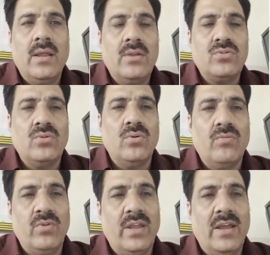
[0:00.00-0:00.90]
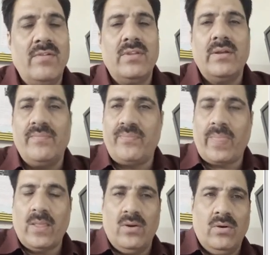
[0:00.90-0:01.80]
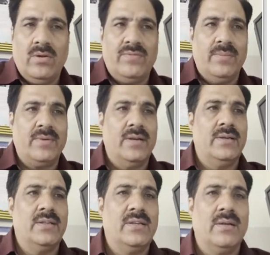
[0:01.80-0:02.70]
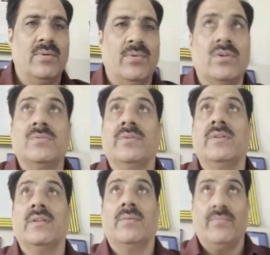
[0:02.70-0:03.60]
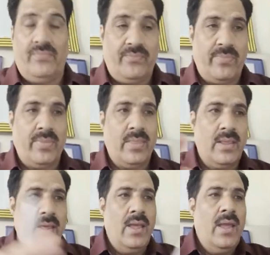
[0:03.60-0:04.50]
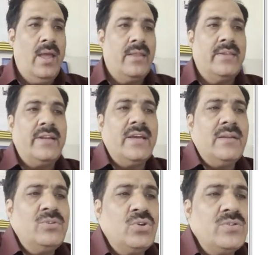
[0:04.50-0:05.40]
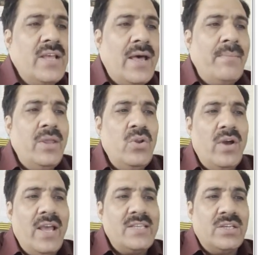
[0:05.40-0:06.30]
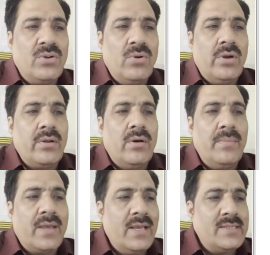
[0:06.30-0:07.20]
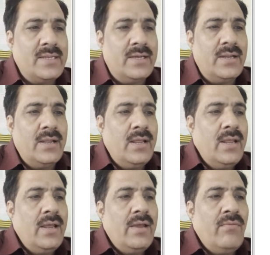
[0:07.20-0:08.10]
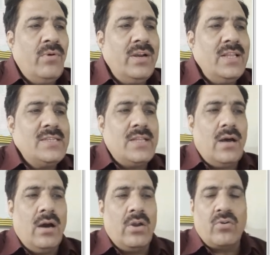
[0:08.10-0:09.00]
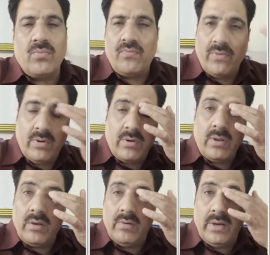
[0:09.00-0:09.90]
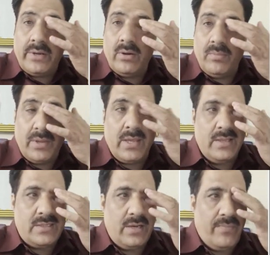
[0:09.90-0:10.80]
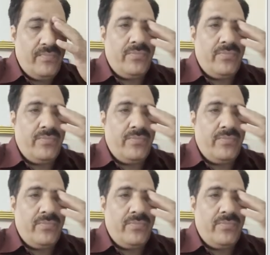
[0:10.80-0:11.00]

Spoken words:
So we have all of them contain the double bonds between them. The diagram shows the amino acid, glutamic acid. What is the R group for glutamic acid?